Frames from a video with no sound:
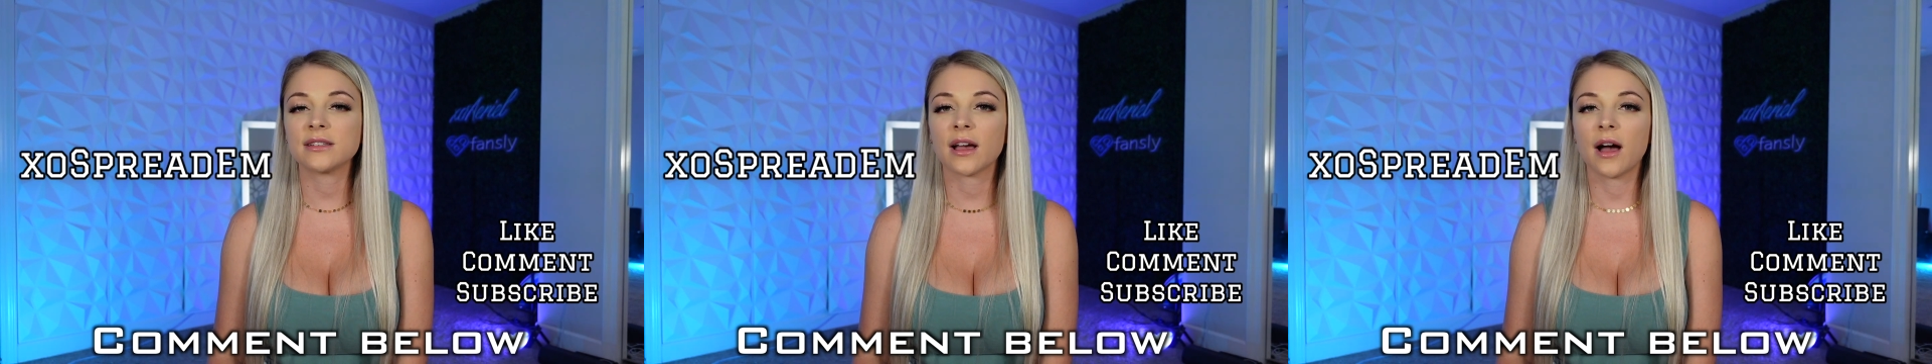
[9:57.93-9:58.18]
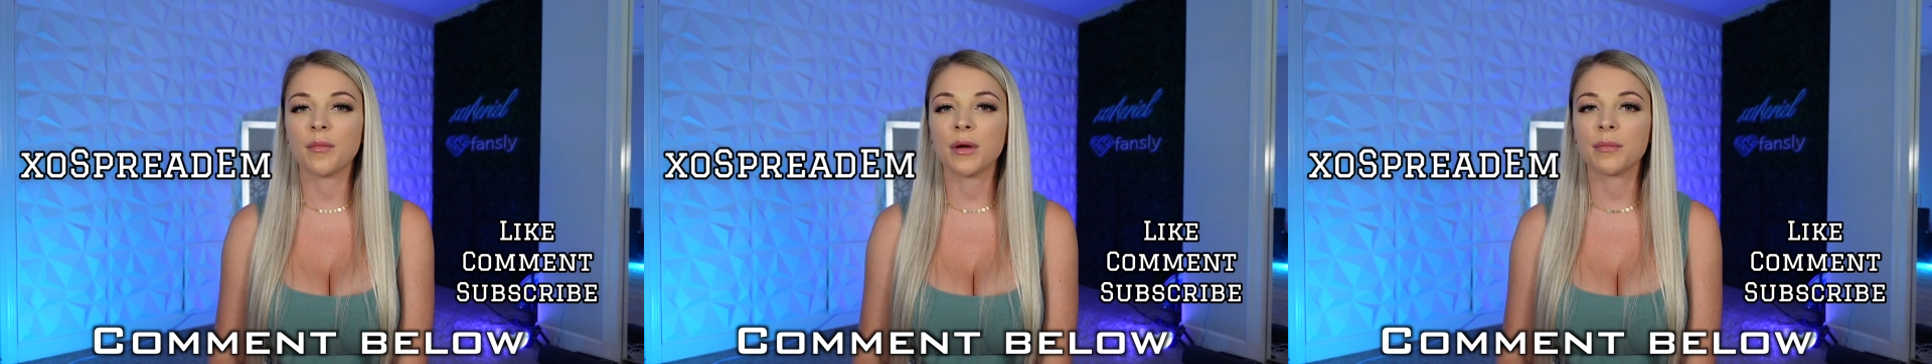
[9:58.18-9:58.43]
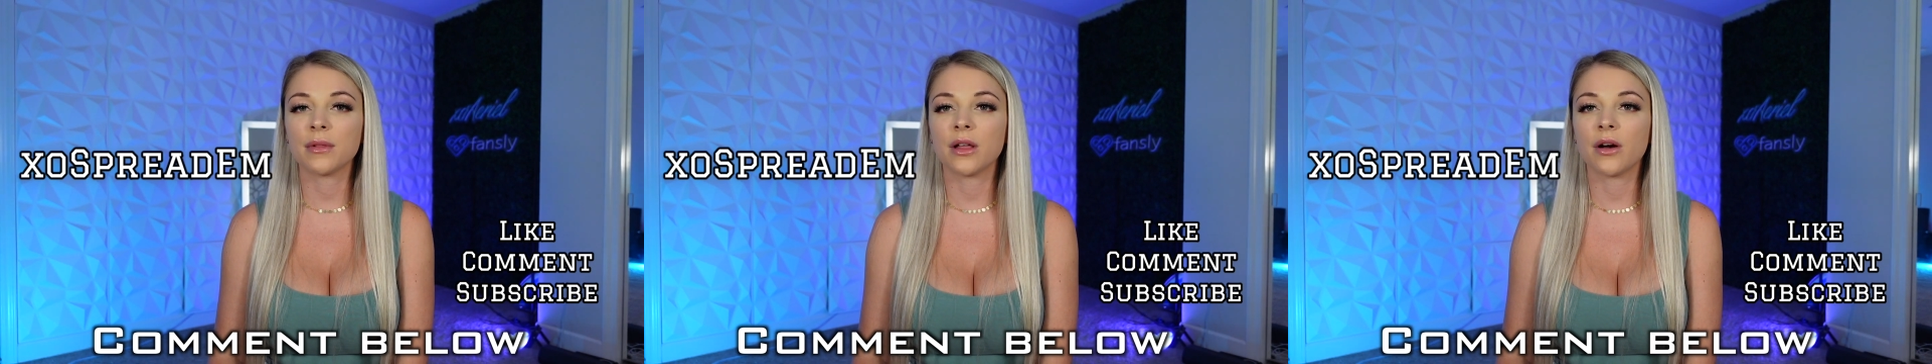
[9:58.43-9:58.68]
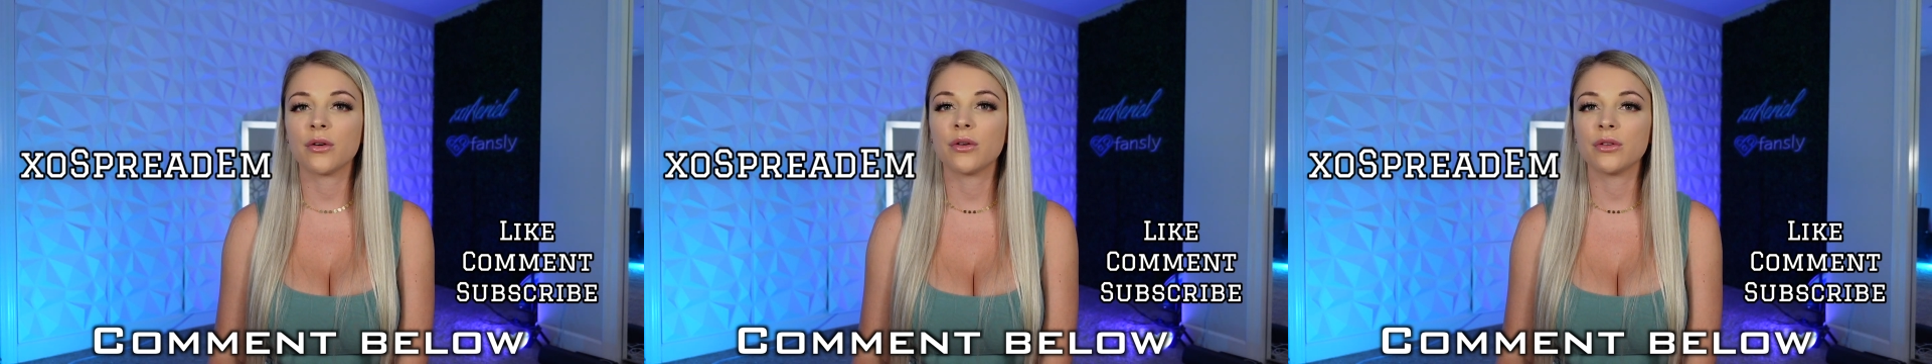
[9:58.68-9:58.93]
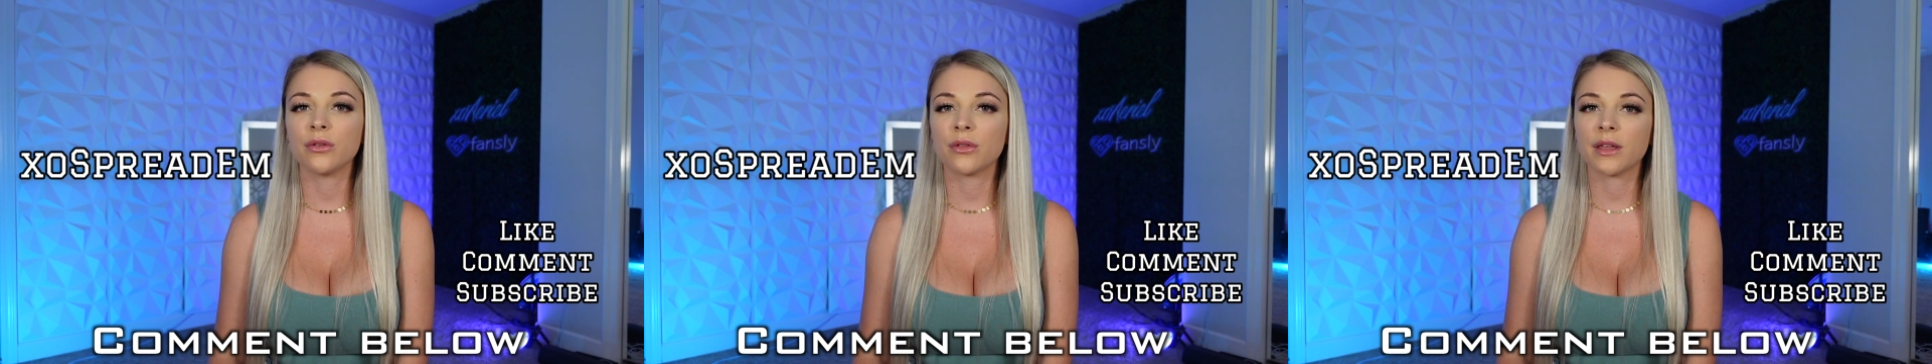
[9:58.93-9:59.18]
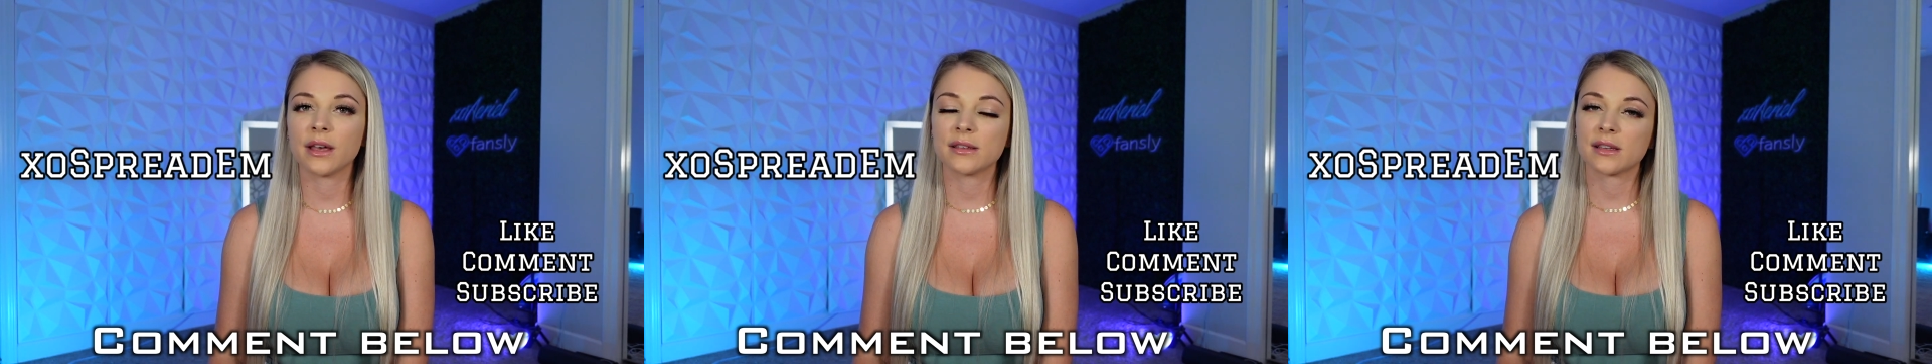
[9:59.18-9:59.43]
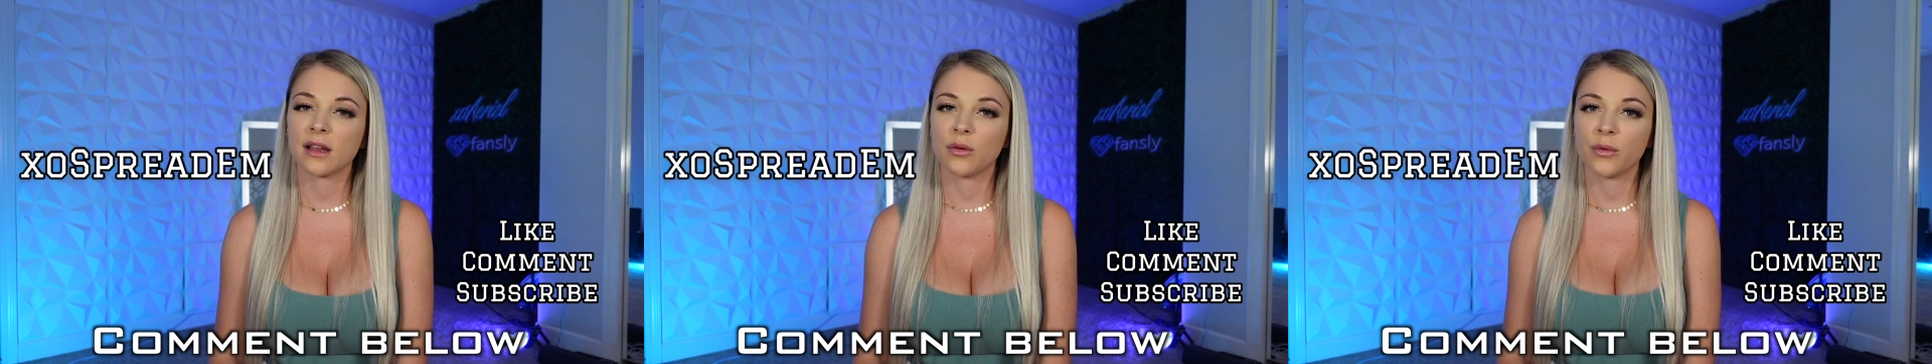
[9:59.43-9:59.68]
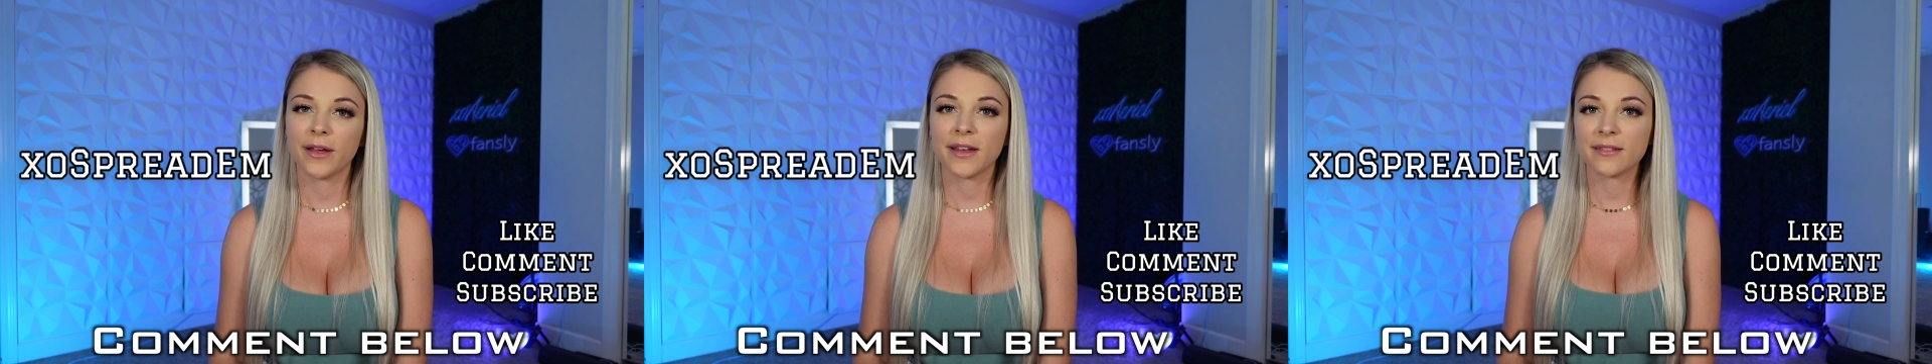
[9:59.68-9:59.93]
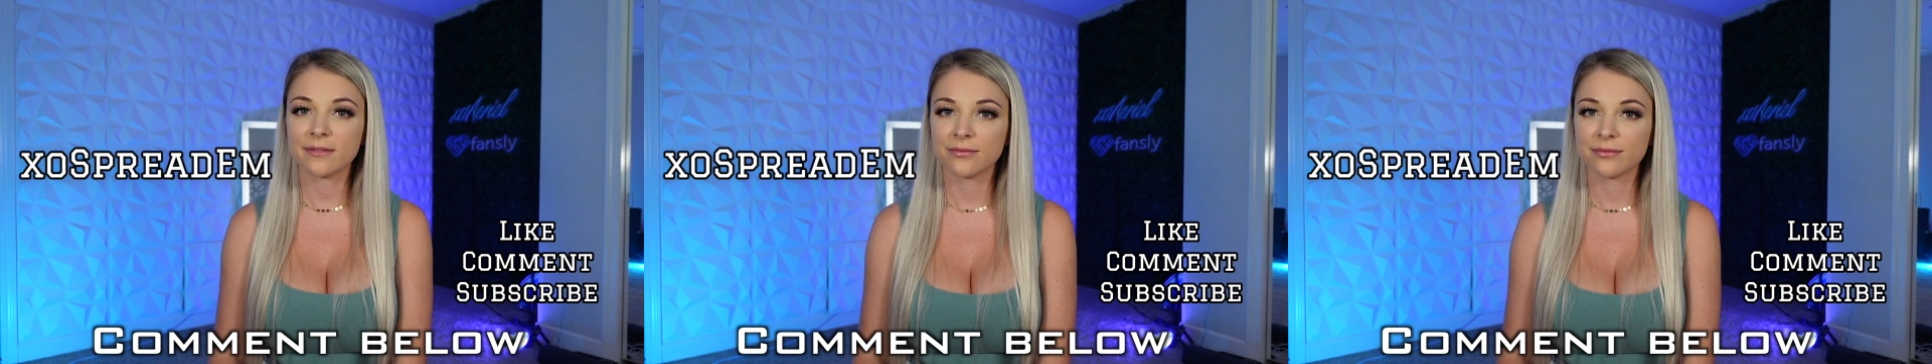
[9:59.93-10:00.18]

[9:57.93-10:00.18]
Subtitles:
to comment below who you think is going to win.